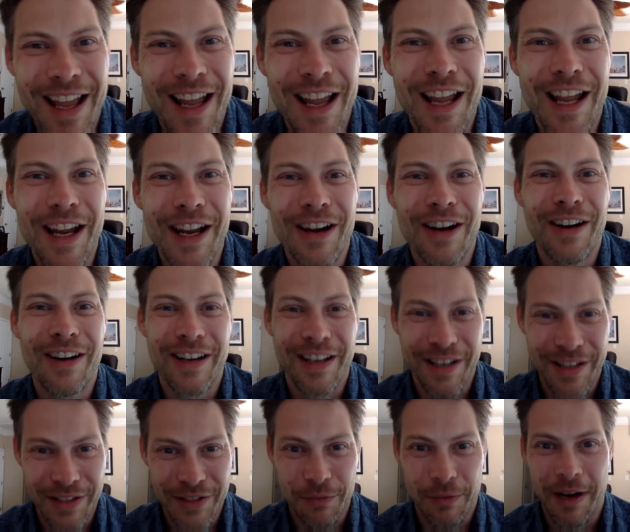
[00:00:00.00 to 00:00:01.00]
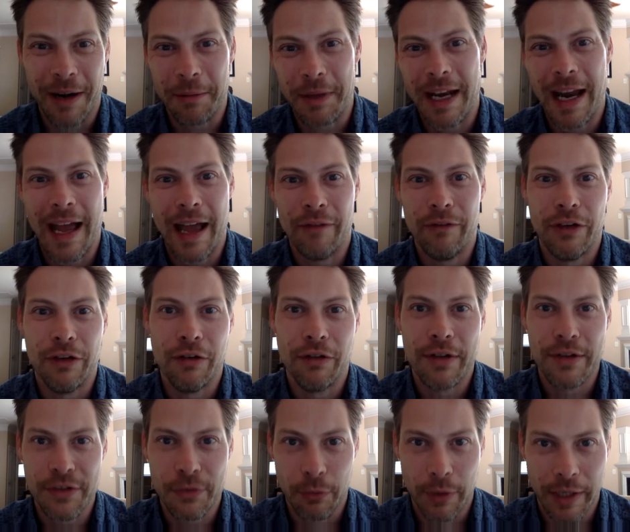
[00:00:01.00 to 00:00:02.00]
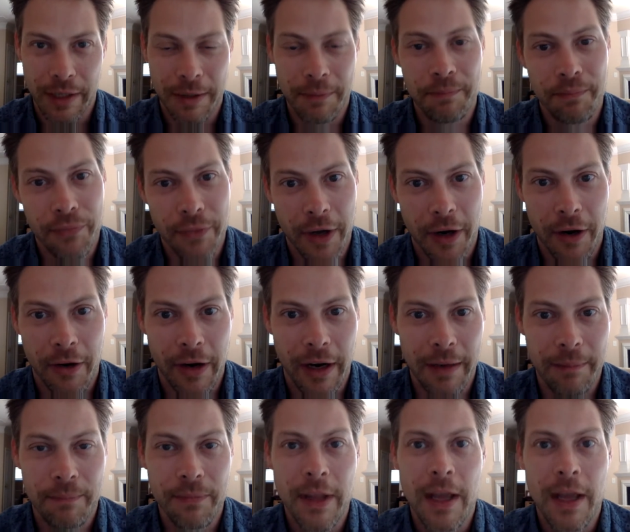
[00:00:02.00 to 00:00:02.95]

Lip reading: here is what I'm going to have you do this week. All right.